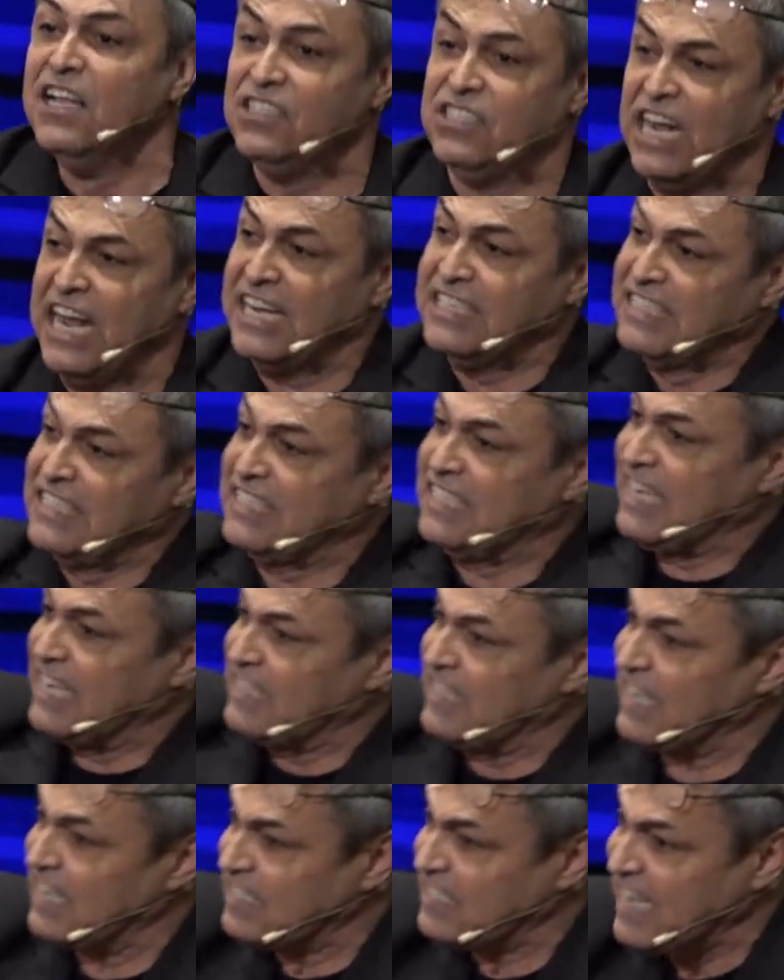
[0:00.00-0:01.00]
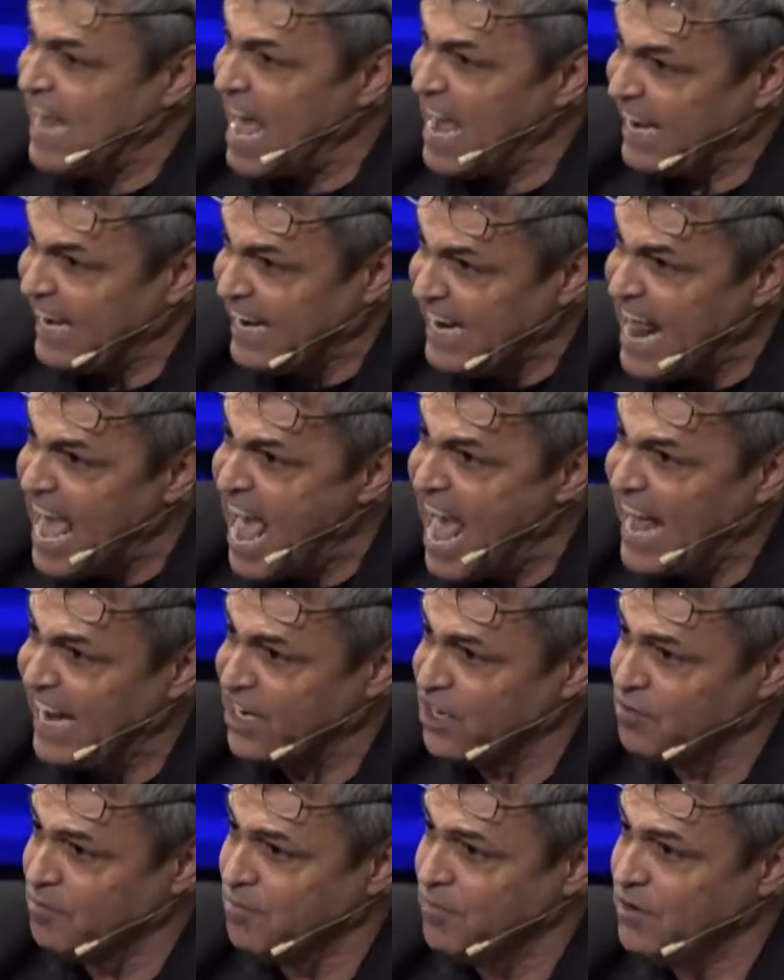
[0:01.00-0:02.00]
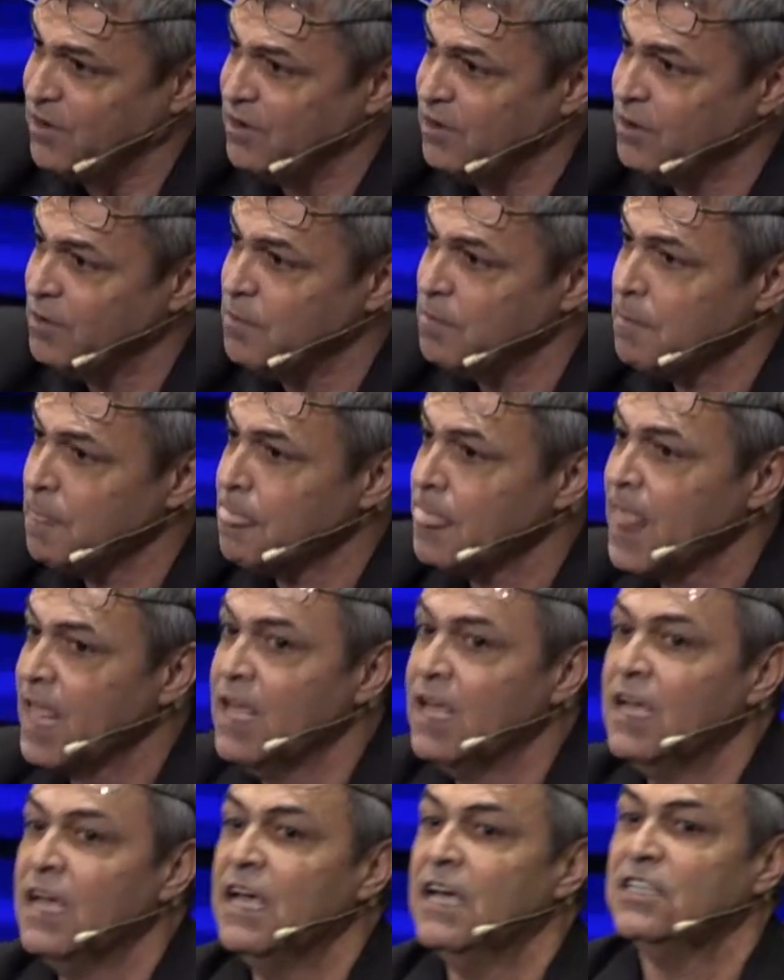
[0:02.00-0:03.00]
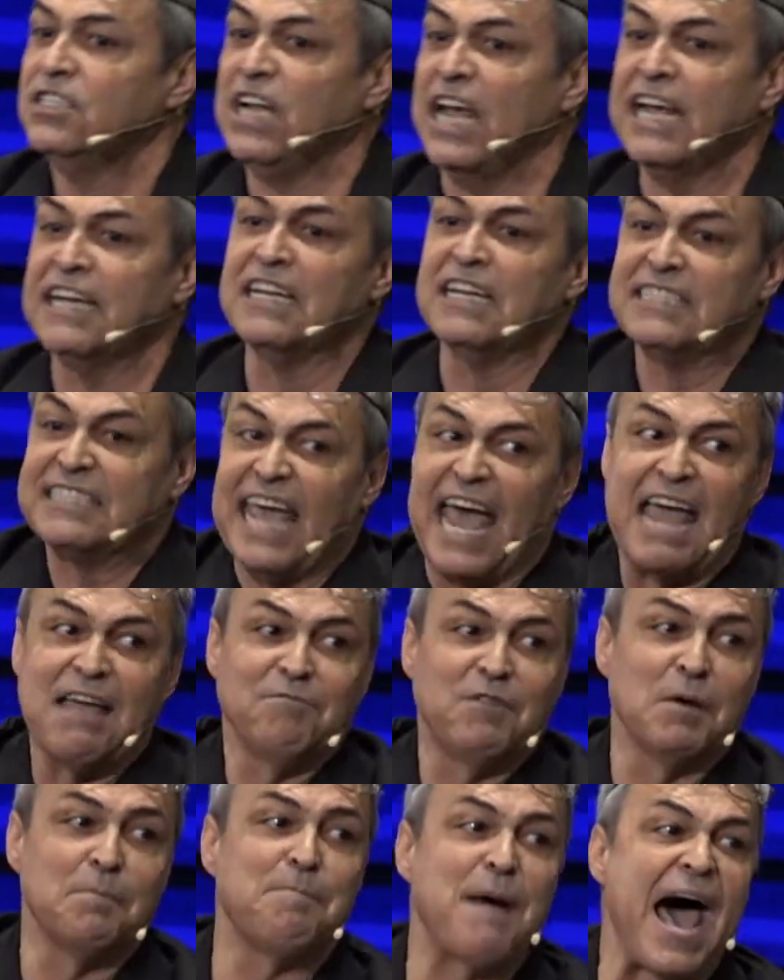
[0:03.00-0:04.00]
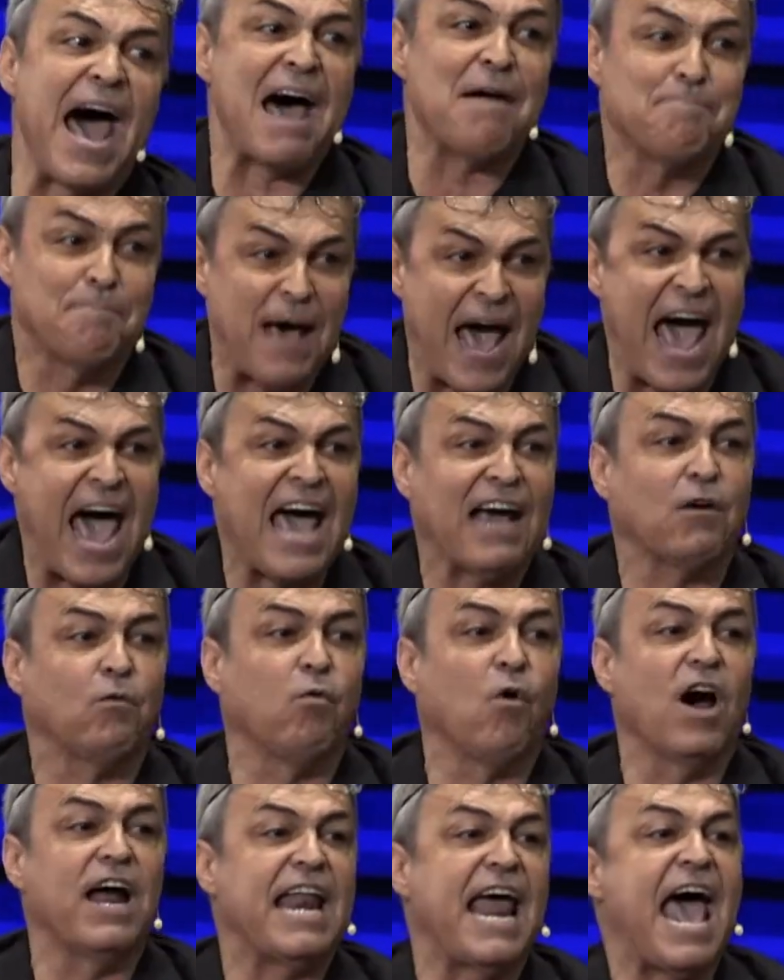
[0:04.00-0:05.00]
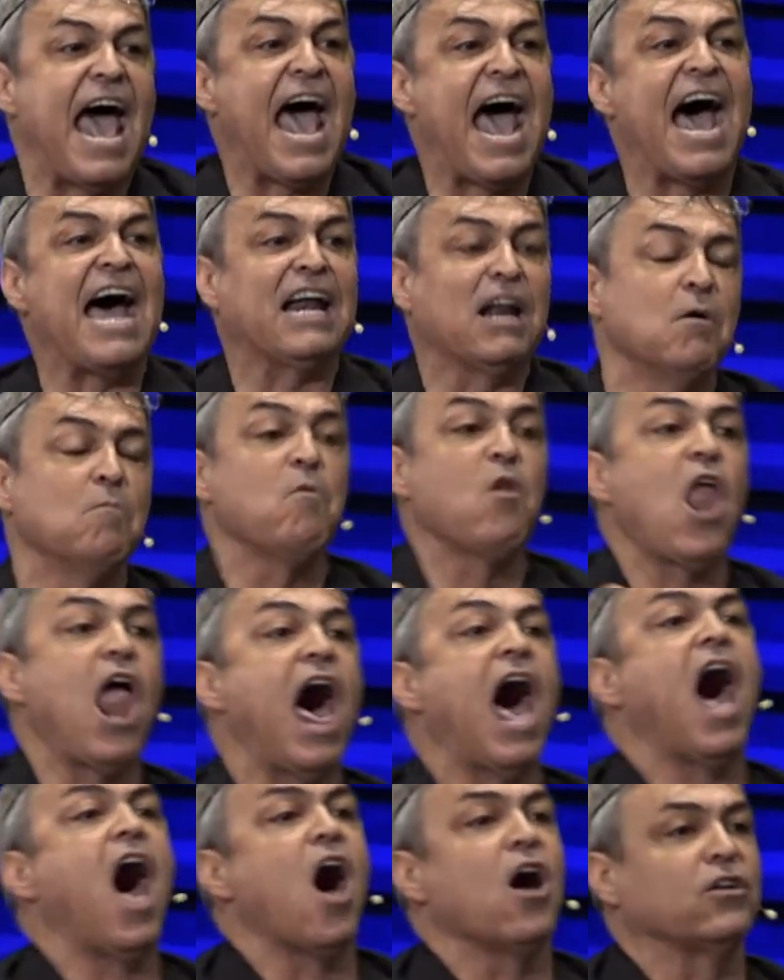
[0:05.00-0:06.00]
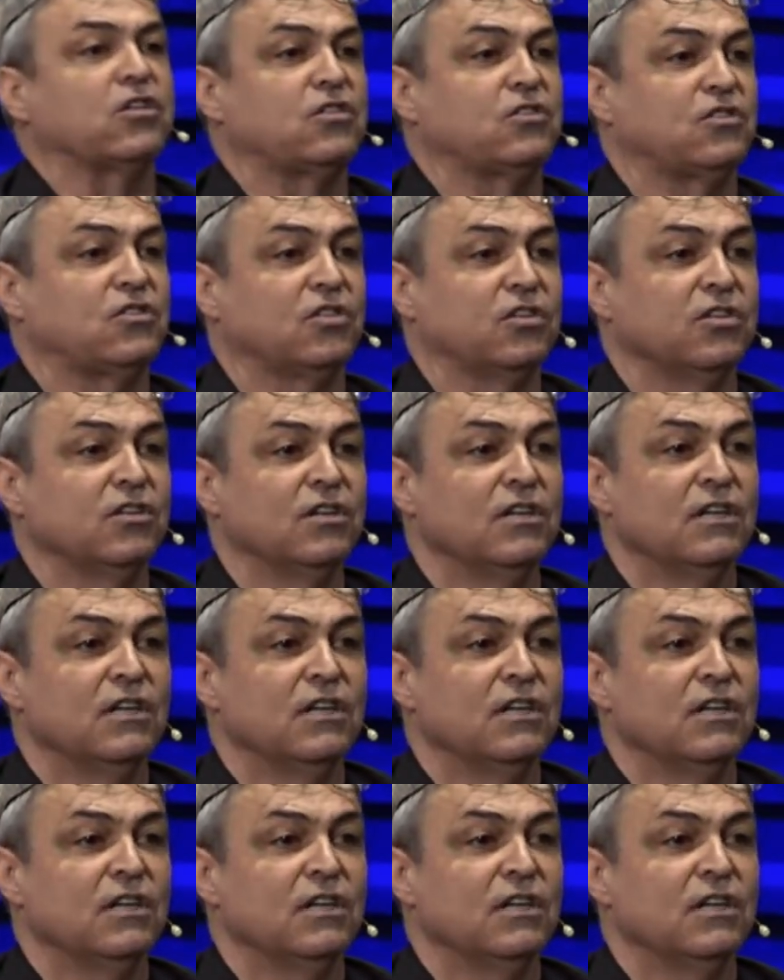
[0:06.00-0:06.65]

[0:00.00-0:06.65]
Jesus is the second Adam. Right. Jesus came to buy back what Adam lost.